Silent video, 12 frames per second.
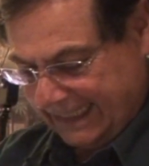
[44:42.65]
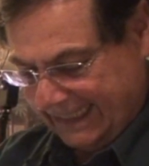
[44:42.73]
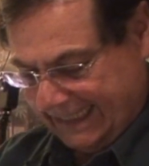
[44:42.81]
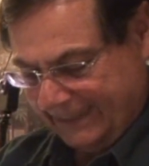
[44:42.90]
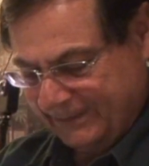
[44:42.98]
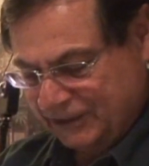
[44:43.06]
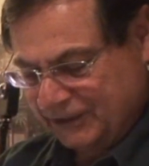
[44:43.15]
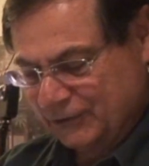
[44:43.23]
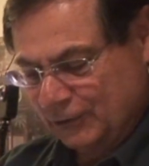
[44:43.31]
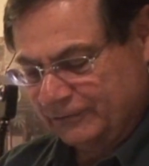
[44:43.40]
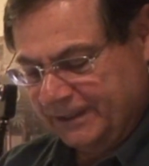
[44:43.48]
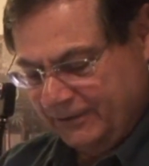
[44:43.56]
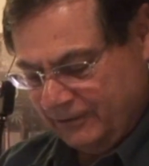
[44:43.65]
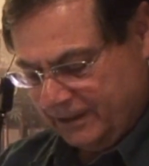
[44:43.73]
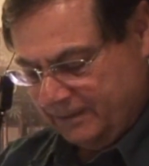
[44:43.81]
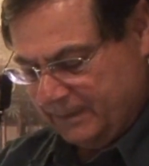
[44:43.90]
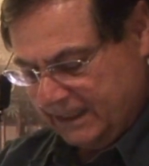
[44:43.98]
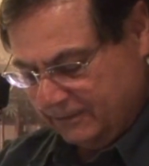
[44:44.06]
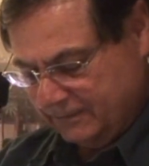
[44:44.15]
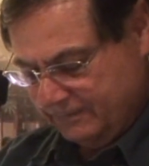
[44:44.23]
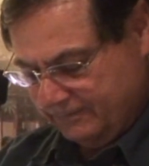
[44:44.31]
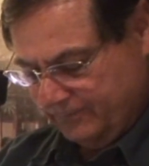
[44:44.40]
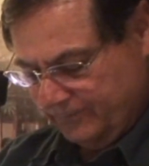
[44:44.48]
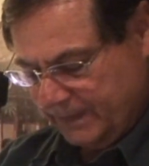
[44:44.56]
I mentioned earlier about
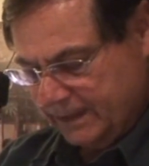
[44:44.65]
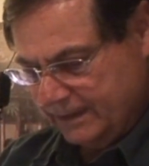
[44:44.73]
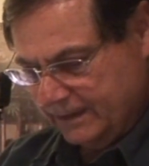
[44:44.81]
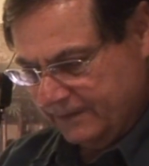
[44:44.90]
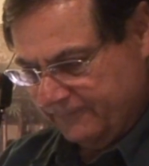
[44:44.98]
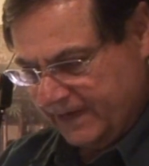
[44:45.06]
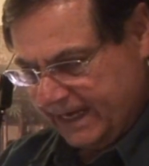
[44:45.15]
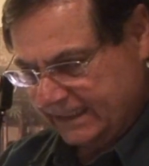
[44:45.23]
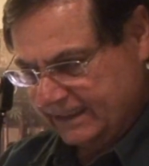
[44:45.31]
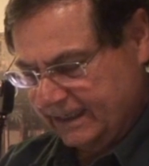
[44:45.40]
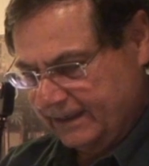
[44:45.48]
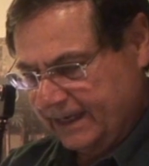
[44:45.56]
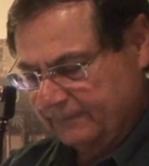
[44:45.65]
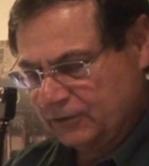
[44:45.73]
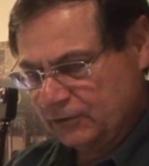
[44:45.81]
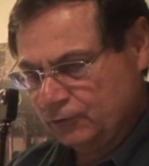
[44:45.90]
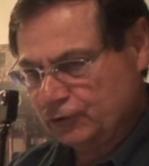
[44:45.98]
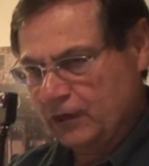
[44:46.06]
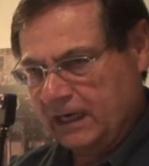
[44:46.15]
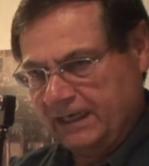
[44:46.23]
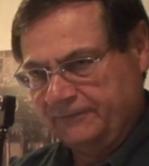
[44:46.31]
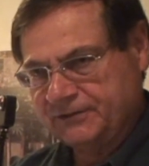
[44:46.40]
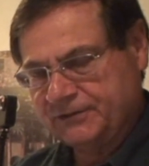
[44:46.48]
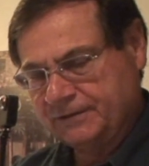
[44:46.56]
the fact that M2
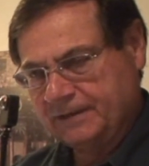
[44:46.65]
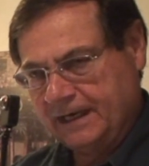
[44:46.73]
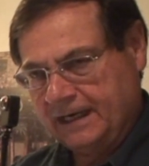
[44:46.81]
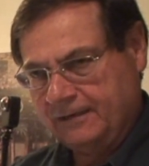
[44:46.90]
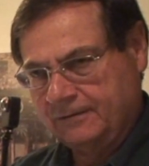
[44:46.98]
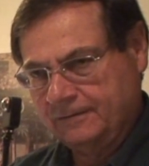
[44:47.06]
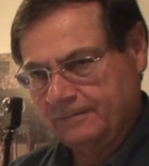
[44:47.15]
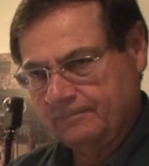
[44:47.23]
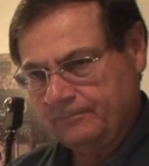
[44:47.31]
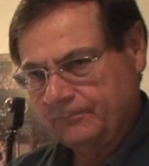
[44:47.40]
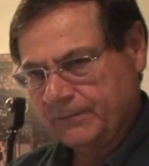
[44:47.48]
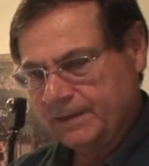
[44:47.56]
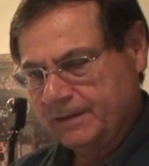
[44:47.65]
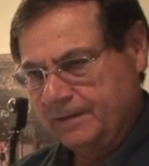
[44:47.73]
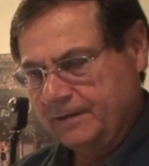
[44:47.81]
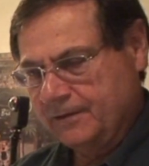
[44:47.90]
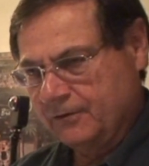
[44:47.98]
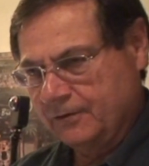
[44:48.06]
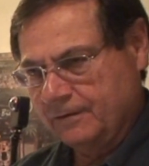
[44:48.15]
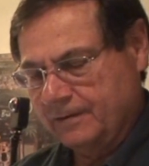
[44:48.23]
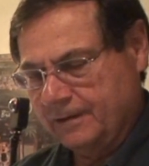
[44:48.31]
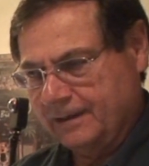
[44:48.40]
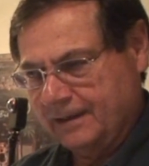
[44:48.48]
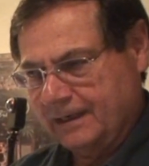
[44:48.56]
drives now, there
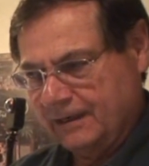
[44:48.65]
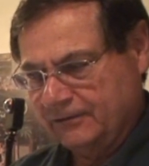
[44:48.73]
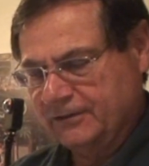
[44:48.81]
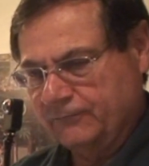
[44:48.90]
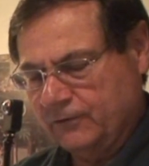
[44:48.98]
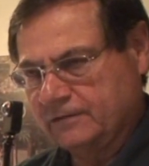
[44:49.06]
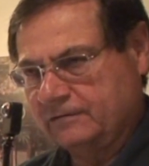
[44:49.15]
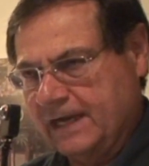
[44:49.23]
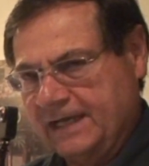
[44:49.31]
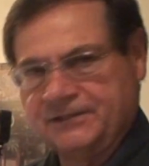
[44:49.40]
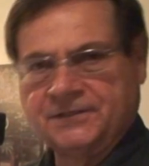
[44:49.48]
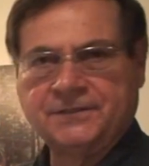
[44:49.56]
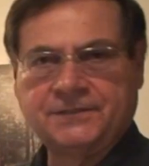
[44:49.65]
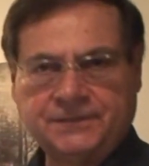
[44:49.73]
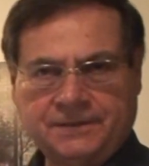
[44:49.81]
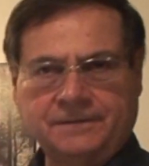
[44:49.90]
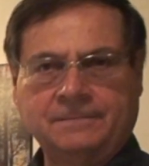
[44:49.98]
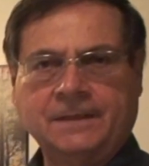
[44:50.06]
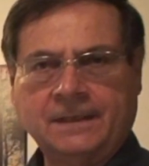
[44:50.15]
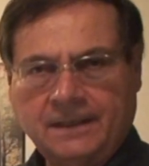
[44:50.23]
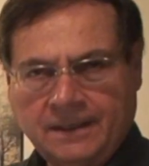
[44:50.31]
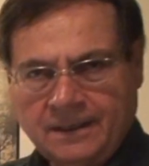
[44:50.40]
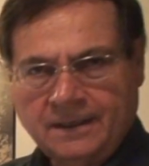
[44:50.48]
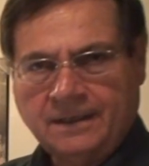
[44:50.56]
are different classes,
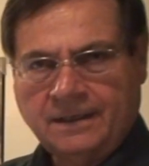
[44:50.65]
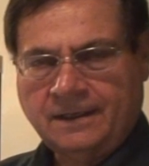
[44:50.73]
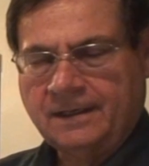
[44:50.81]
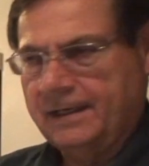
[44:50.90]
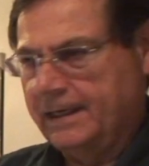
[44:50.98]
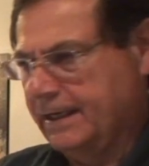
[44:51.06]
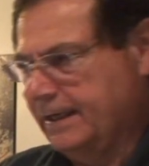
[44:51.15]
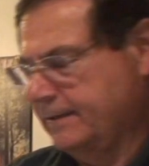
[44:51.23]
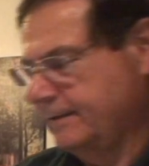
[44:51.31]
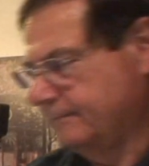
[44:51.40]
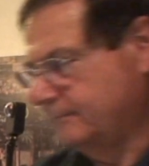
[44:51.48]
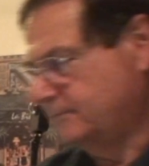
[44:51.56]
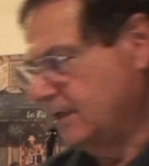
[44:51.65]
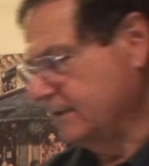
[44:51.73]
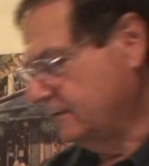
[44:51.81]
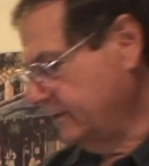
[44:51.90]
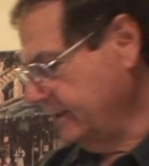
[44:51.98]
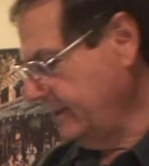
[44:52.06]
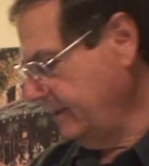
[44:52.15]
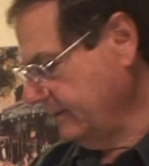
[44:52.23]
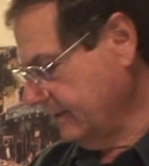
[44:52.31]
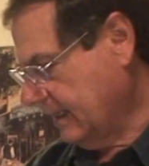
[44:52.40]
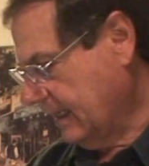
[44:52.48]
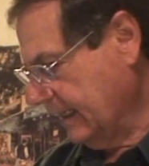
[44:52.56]
and luckily
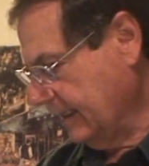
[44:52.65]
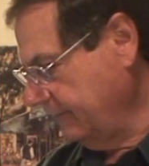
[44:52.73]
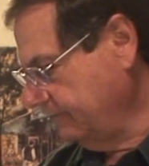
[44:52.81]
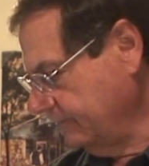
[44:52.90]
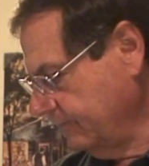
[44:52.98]
I